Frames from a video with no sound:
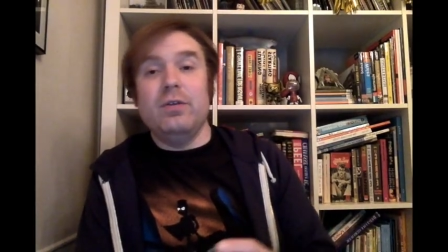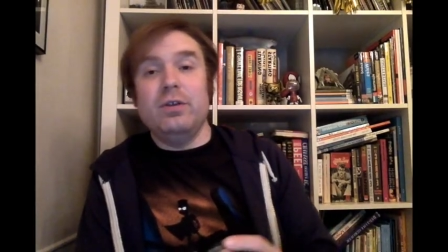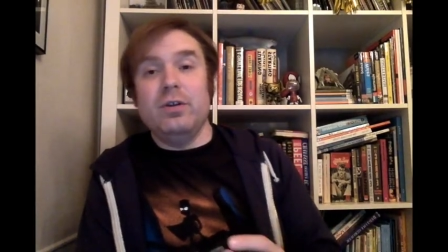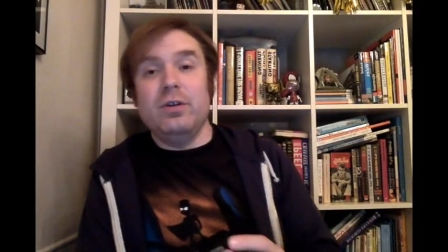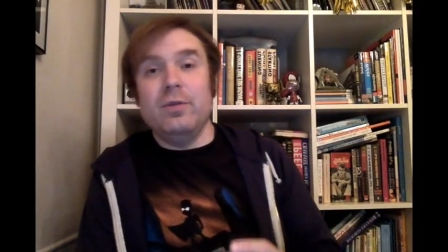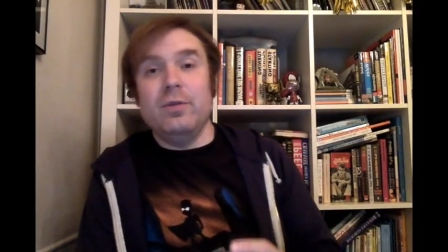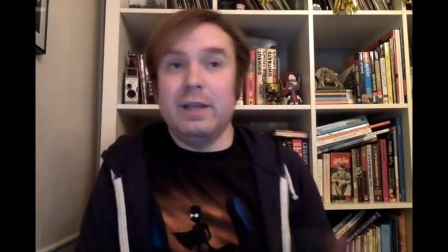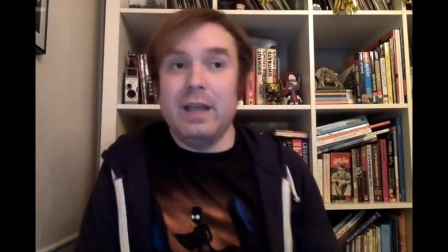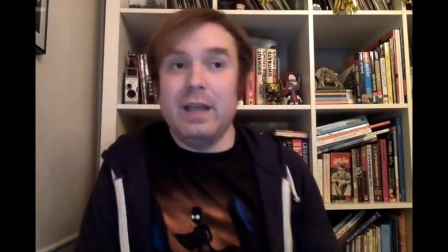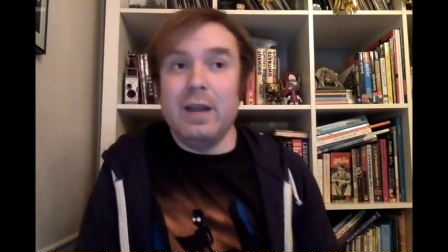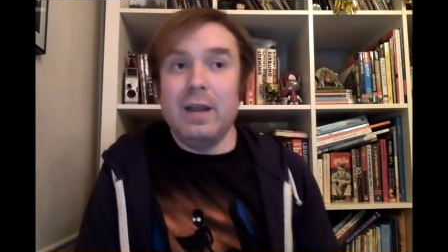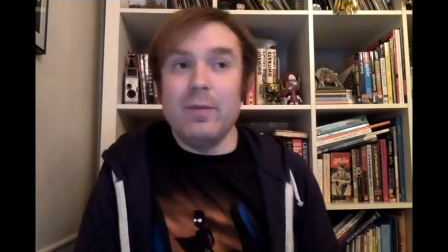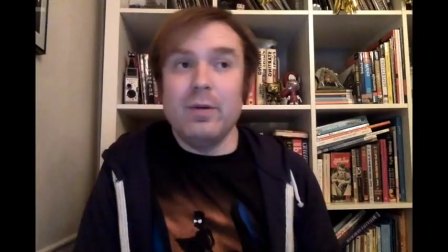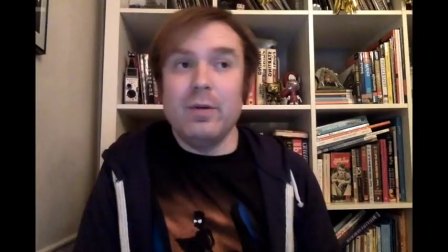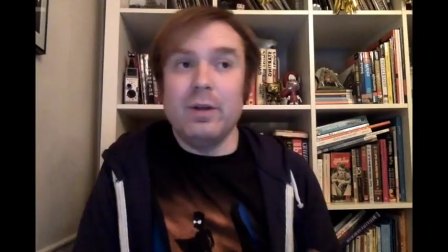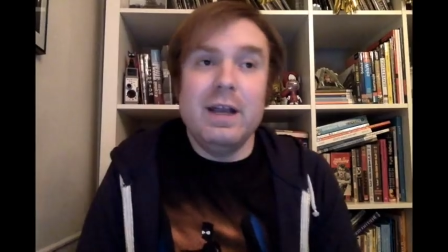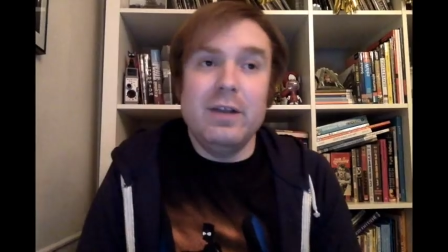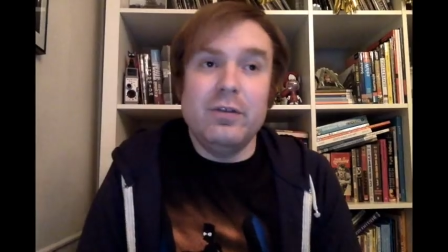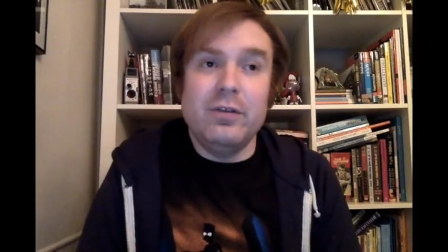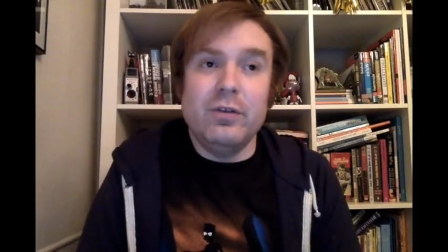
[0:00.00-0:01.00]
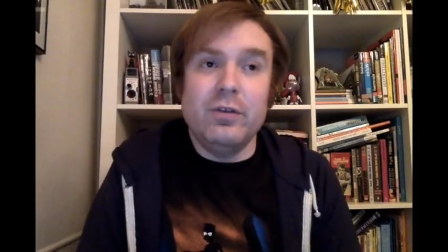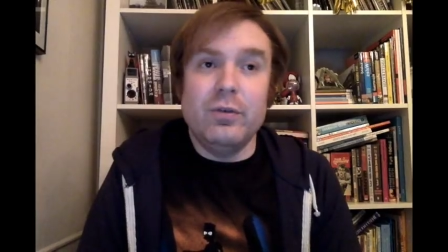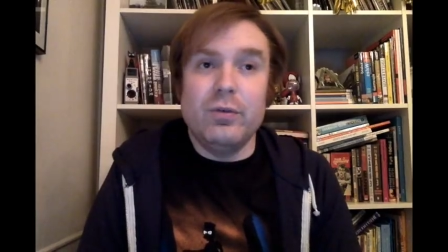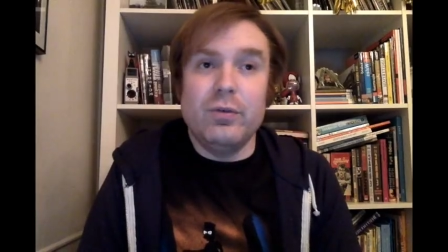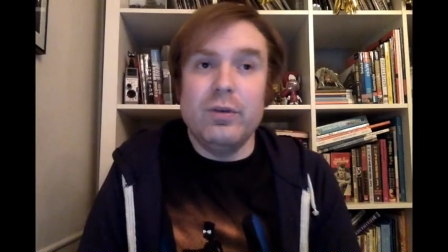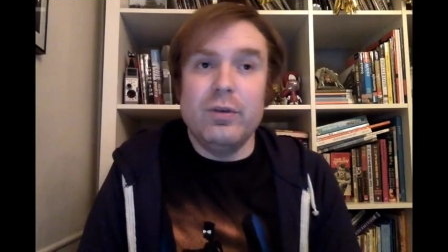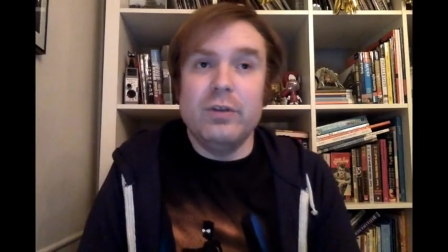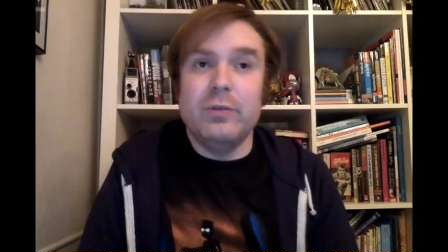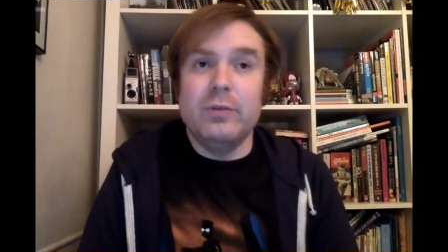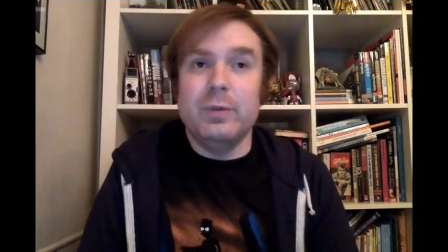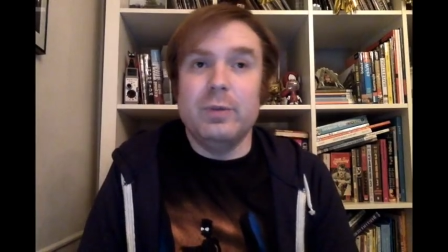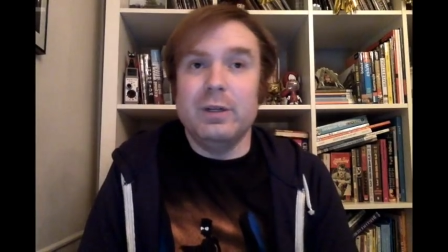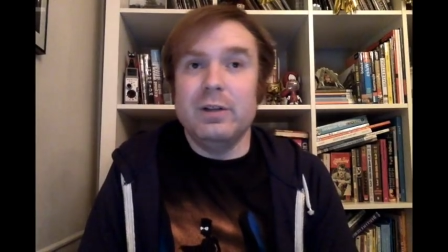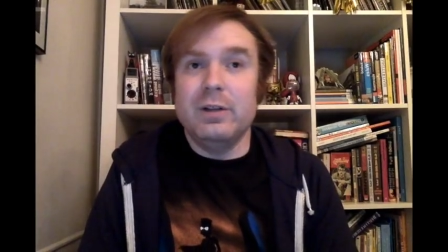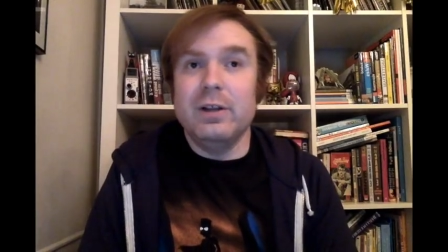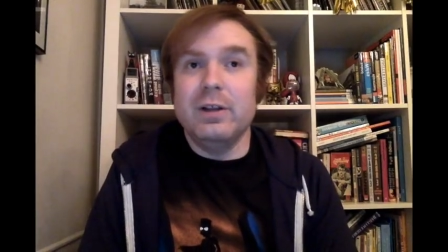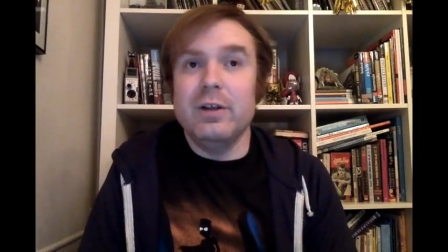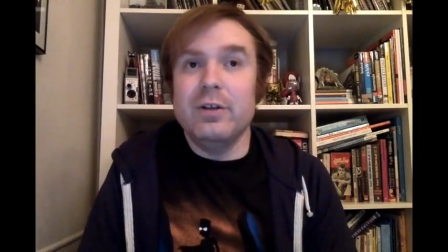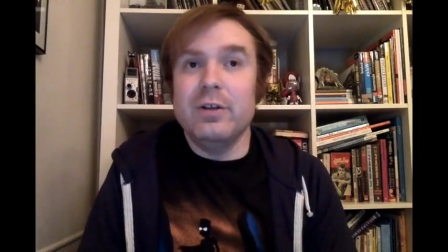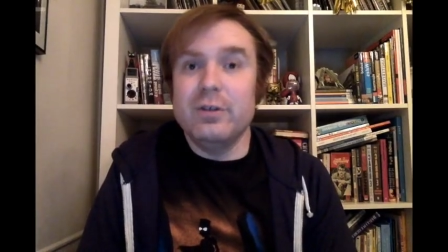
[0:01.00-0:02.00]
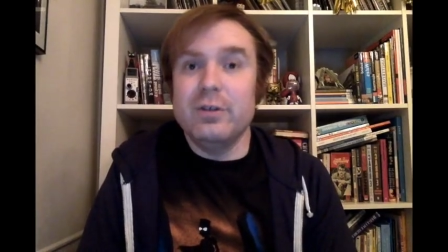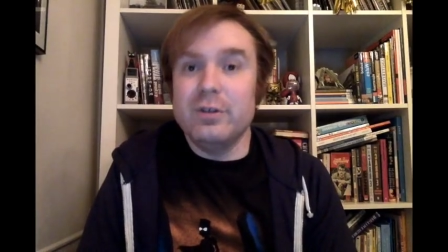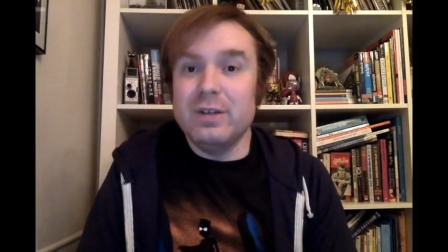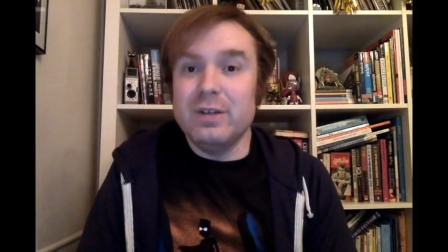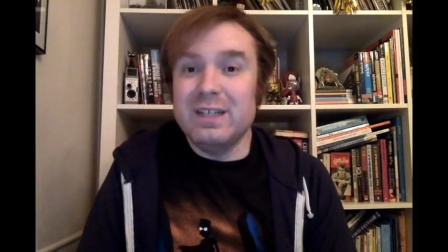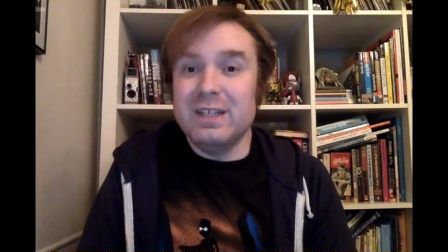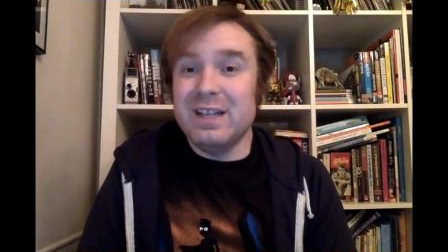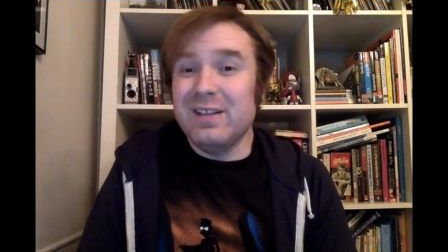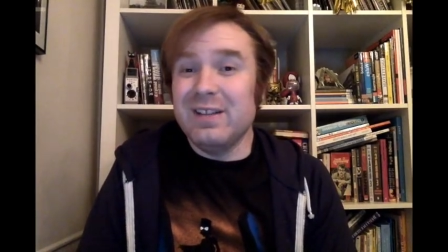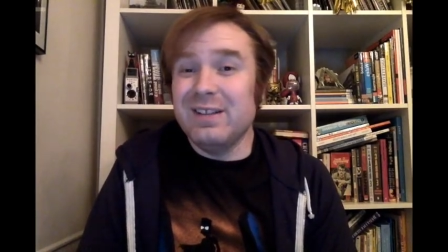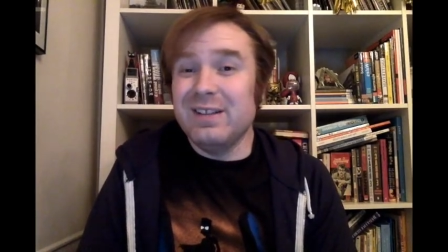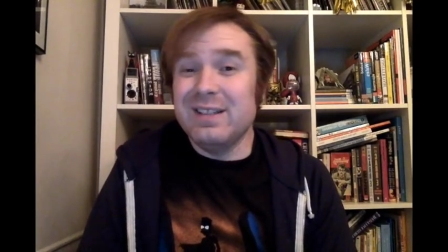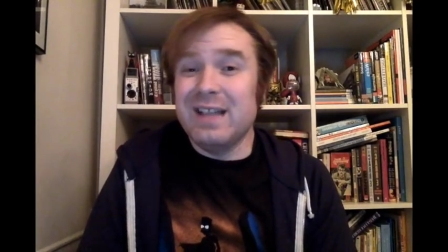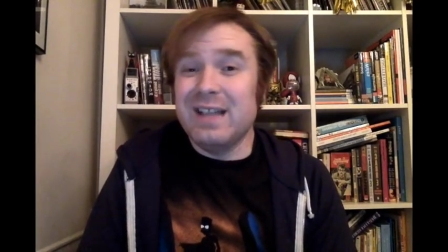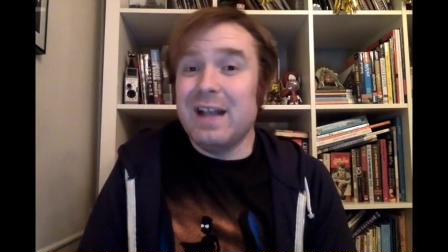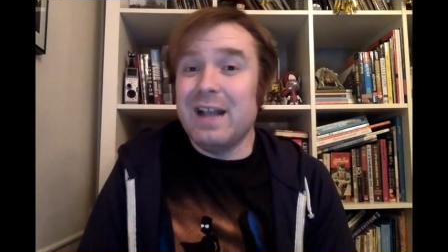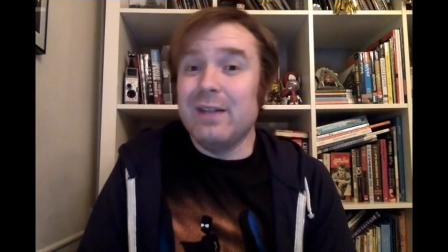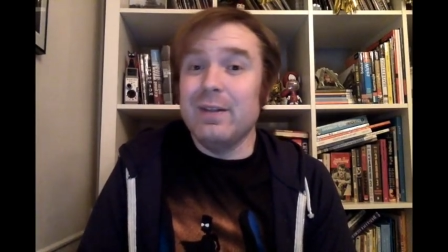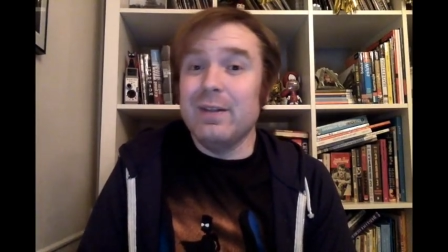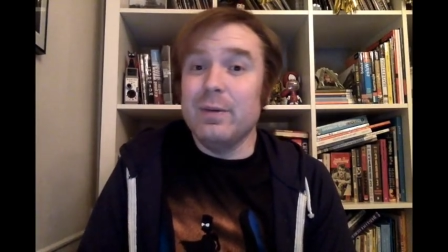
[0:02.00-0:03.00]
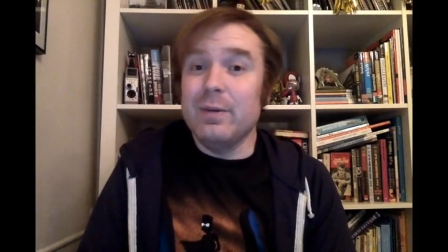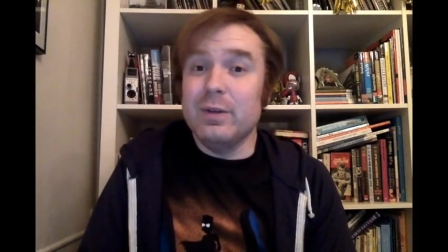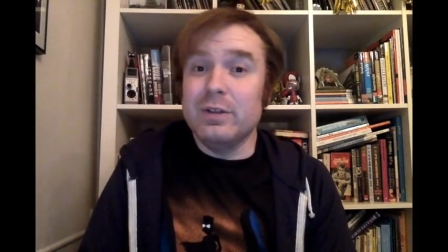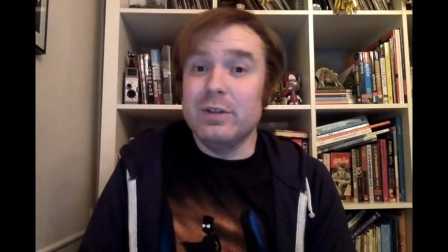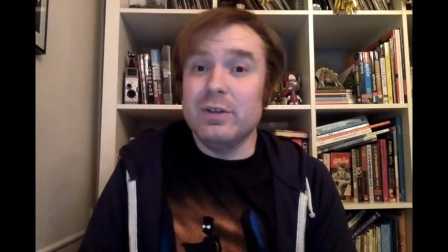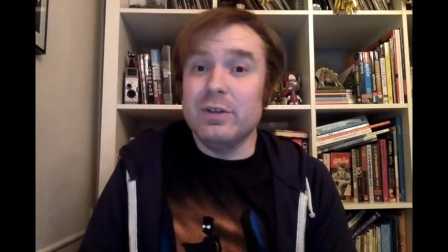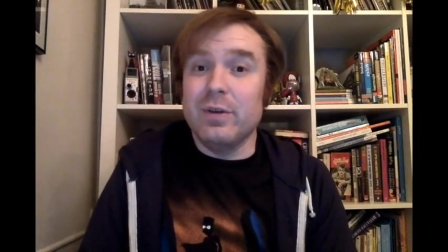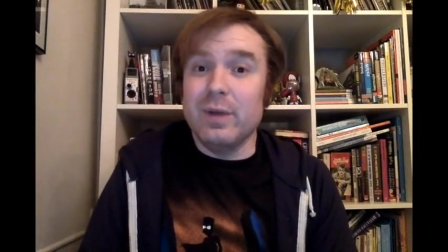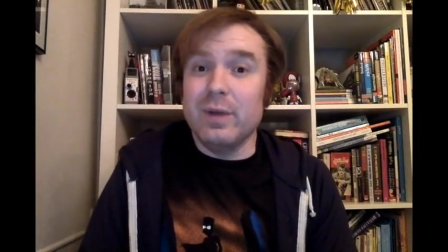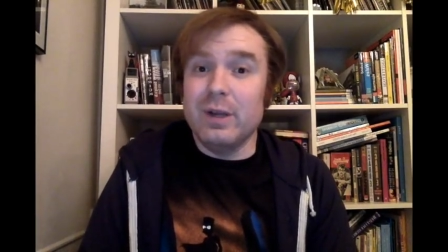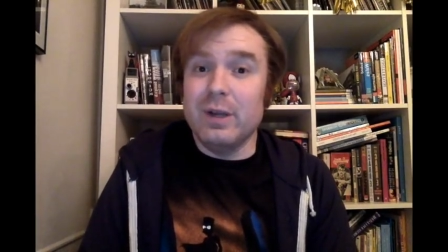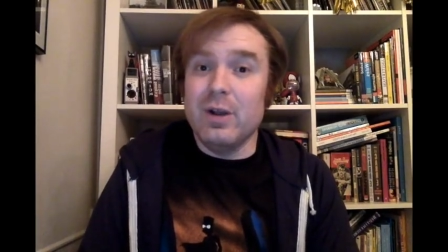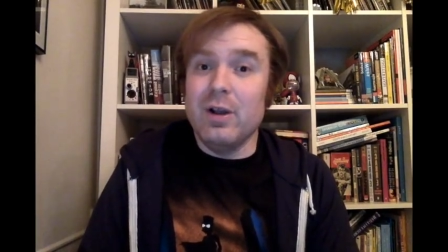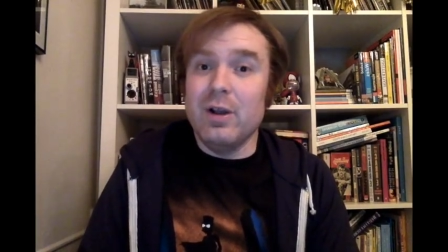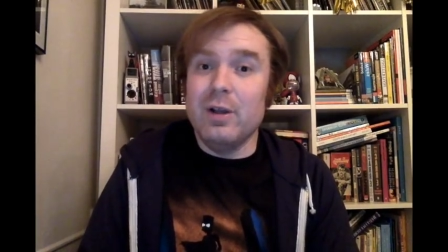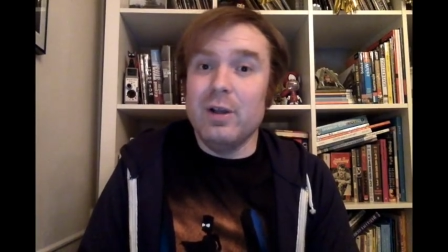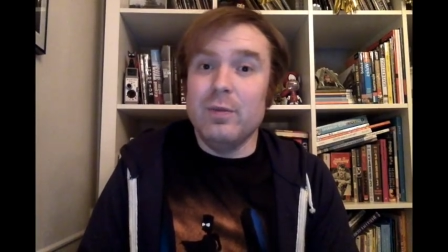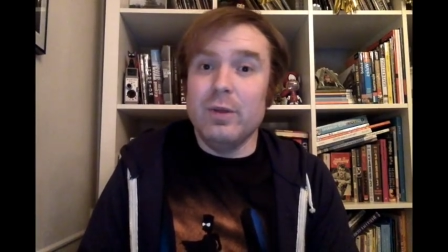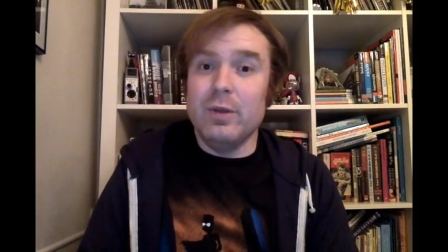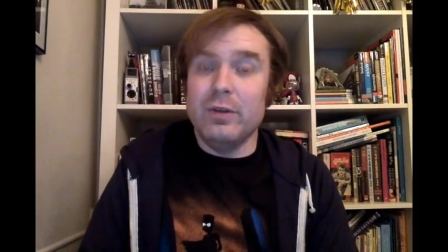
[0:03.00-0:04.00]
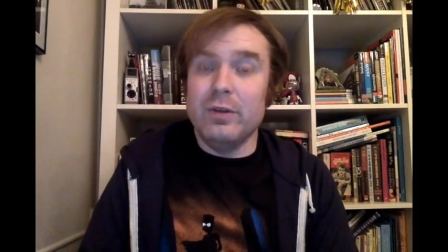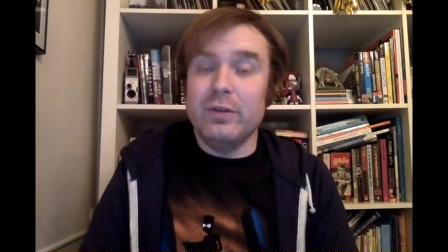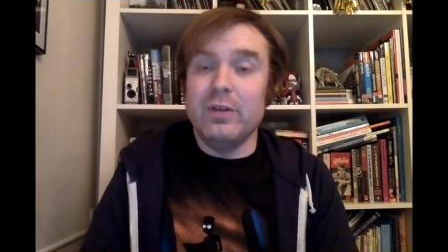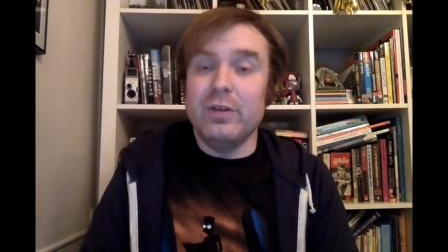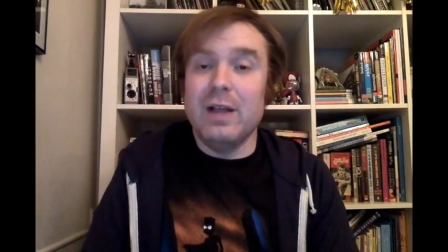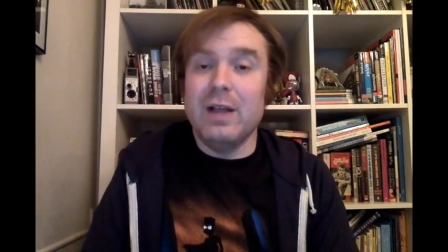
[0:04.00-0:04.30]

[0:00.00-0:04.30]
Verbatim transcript: you know, camera is so crisp and clear and you can tell exactly what's going on while still